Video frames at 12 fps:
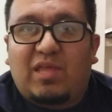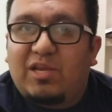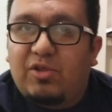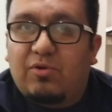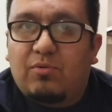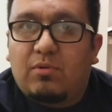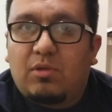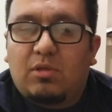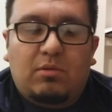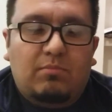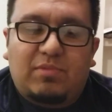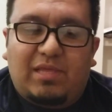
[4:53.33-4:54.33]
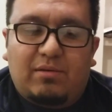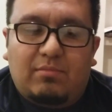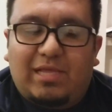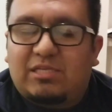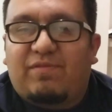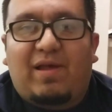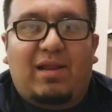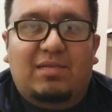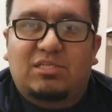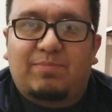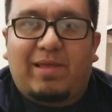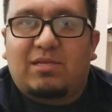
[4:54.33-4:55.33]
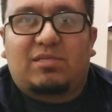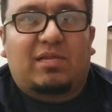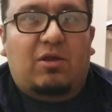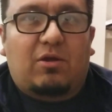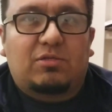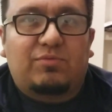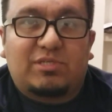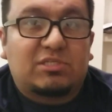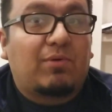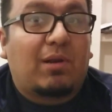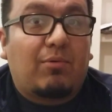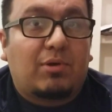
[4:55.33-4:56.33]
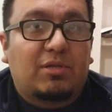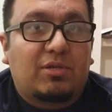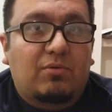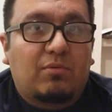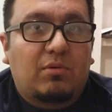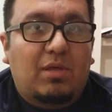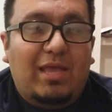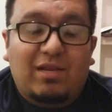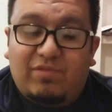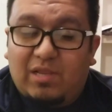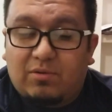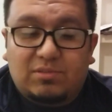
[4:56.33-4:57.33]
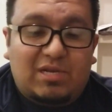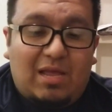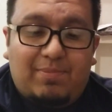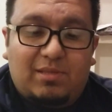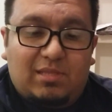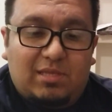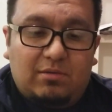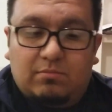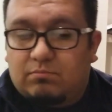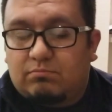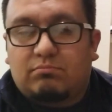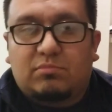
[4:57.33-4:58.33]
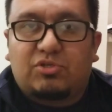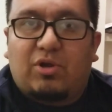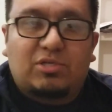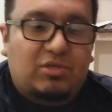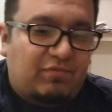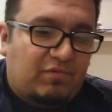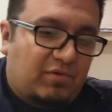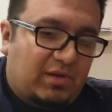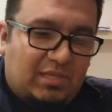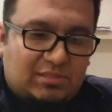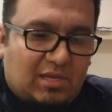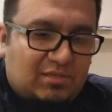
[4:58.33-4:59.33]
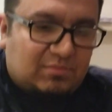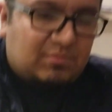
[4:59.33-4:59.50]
do, then that's fine. I just banish 10 cards, which is what I want to do. And if they don't stop it, then draw 2 for free. That's awesome.